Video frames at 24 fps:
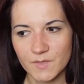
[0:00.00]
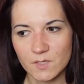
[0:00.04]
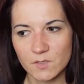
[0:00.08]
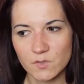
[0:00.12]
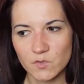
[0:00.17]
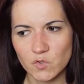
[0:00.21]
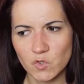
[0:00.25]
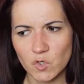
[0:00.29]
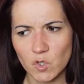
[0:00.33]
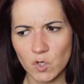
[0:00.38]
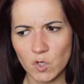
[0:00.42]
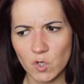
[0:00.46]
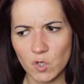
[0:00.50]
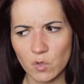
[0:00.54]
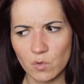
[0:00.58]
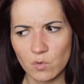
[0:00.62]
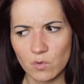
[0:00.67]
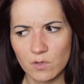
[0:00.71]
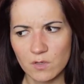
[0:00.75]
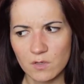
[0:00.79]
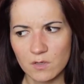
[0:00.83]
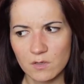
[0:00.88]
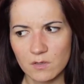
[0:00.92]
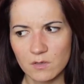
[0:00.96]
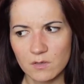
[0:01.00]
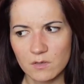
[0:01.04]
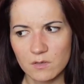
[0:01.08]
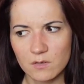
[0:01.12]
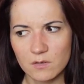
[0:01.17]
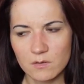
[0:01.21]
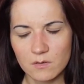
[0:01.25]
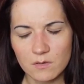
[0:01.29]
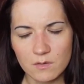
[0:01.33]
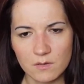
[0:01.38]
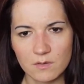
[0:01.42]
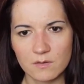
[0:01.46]
So,
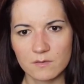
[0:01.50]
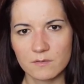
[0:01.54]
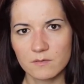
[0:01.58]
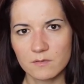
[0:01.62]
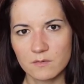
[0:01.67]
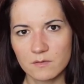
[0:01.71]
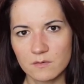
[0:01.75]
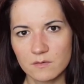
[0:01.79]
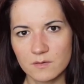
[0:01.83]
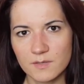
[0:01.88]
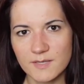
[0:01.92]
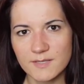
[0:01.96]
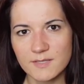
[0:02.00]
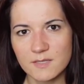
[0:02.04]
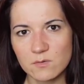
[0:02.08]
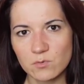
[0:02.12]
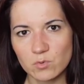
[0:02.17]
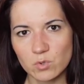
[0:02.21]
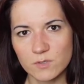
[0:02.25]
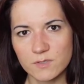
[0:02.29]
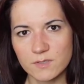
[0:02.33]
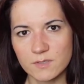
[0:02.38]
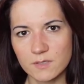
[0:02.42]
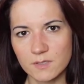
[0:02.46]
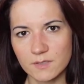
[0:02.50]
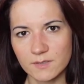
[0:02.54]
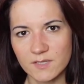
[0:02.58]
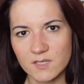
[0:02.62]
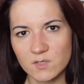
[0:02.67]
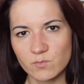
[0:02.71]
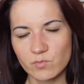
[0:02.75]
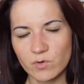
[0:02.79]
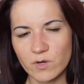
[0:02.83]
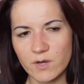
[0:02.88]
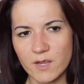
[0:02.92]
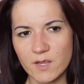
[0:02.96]
huh, that's interesting.
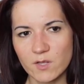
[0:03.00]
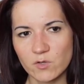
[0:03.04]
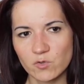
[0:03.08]
That's pretty